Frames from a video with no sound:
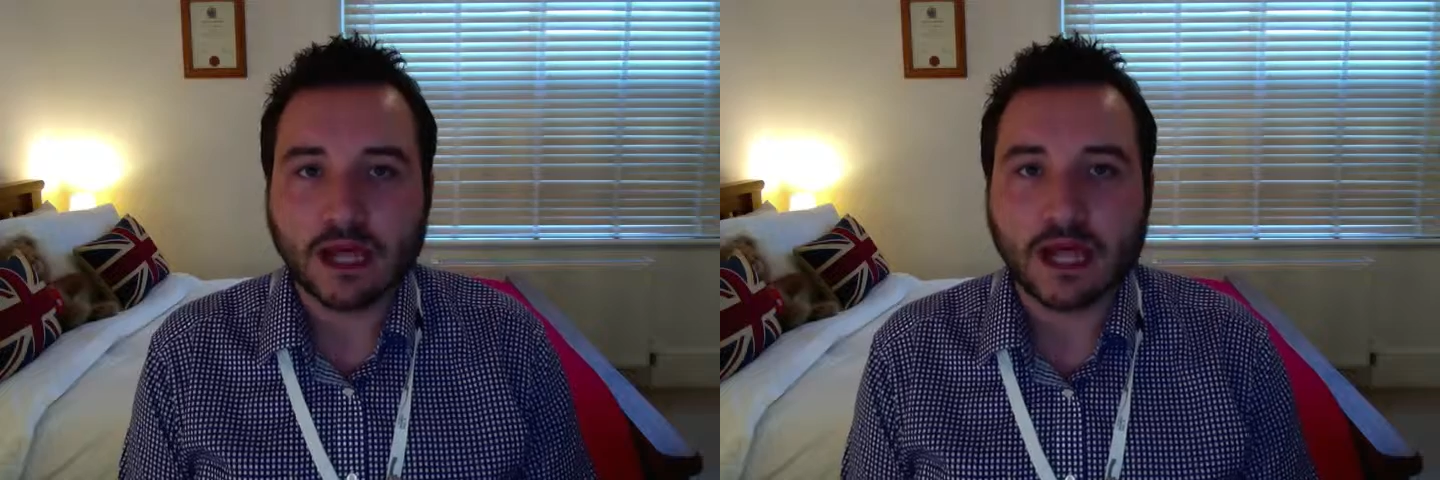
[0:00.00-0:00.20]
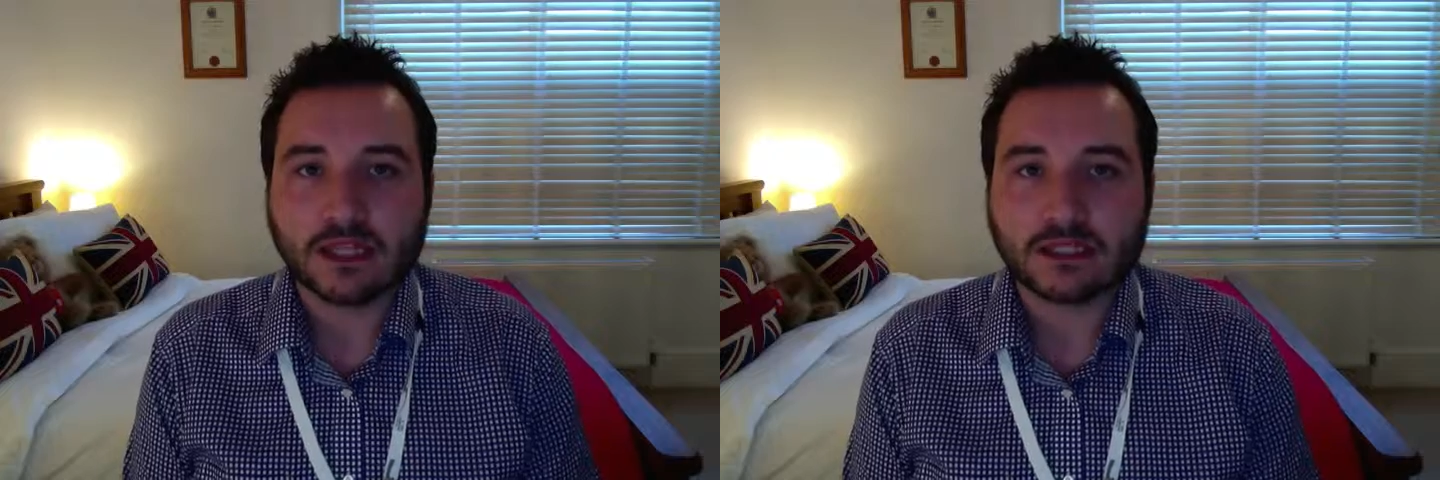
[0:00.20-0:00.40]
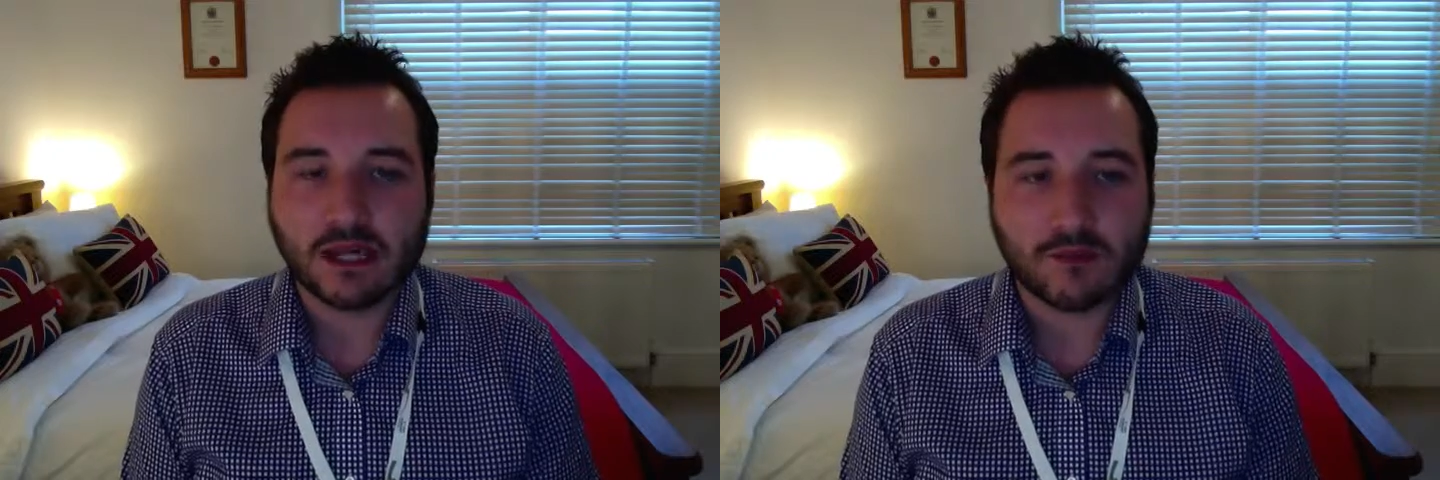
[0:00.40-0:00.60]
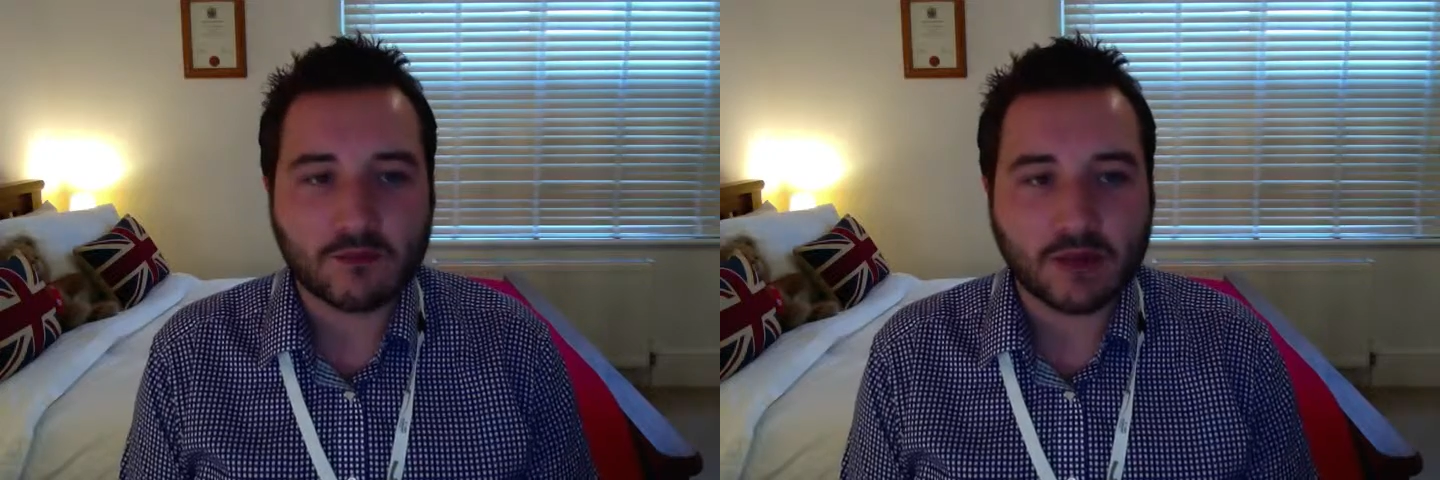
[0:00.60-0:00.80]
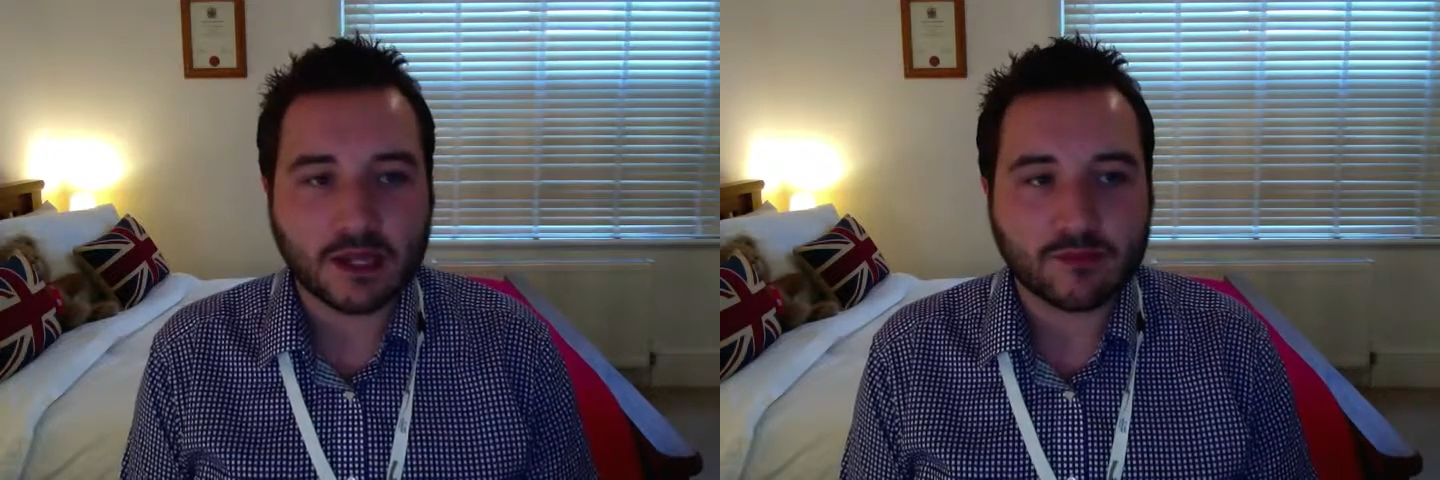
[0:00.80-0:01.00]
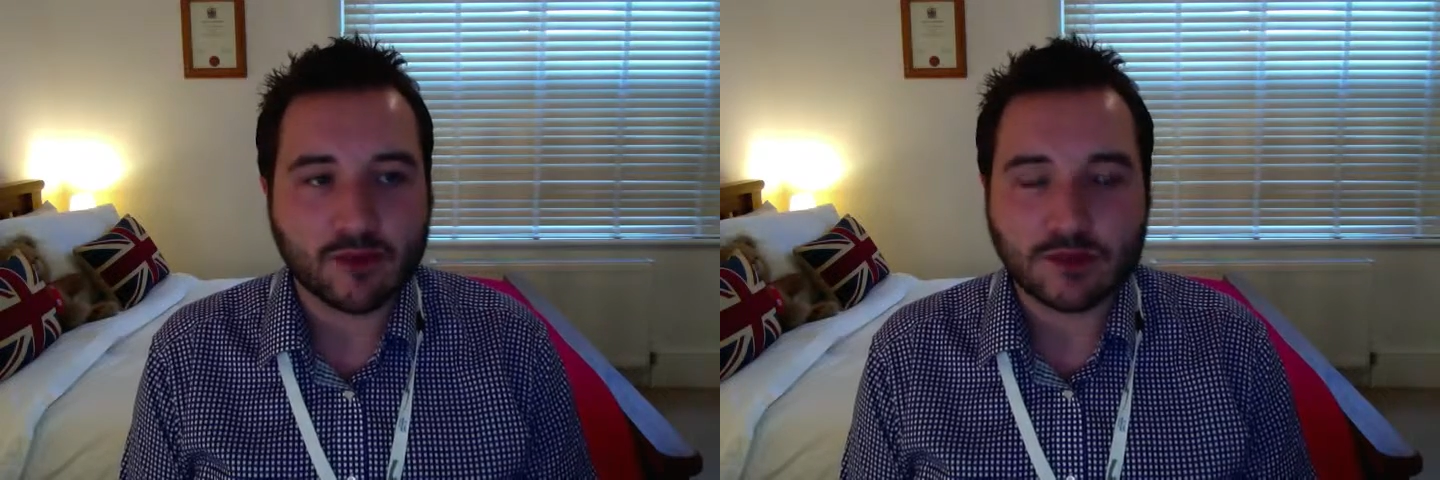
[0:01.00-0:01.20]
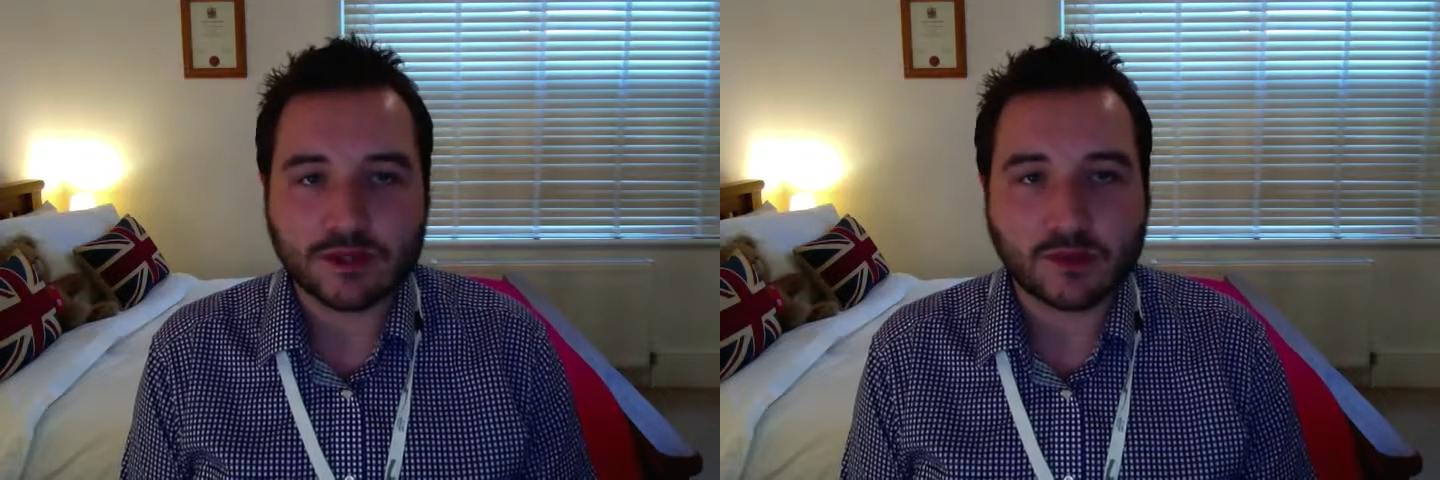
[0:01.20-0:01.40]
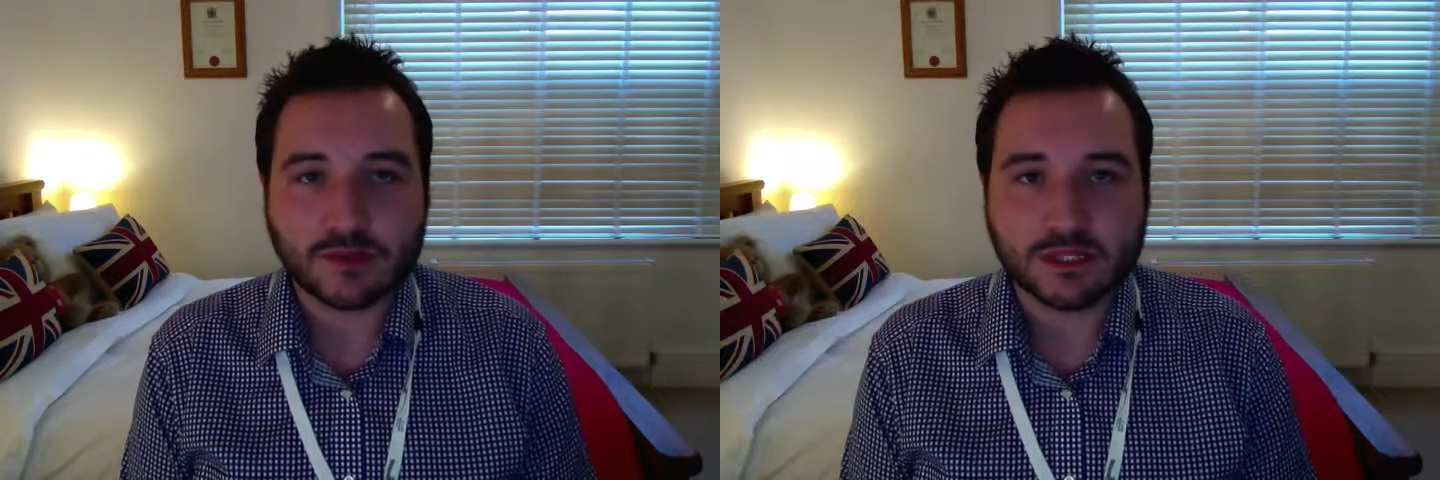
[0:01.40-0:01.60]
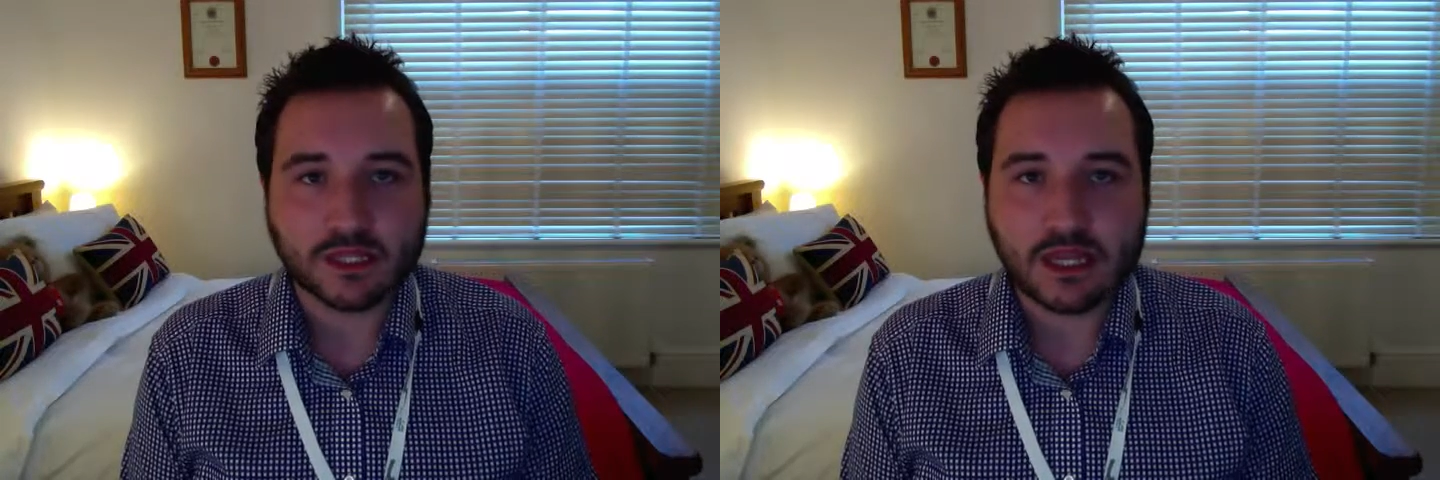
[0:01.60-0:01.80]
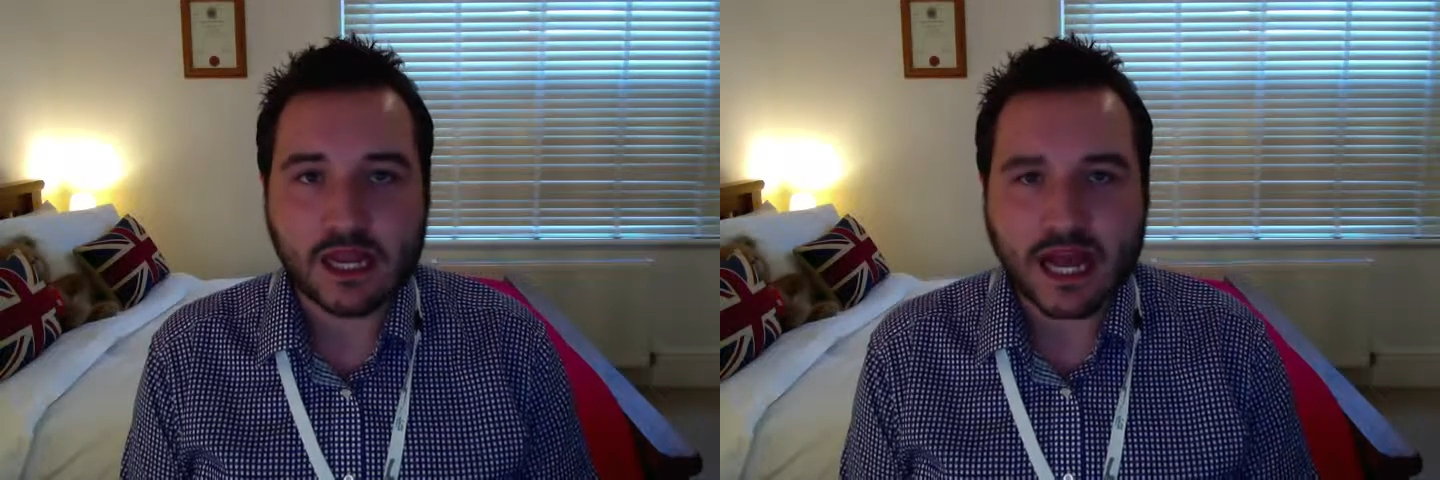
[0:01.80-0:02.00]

at, um, at the properties opposite.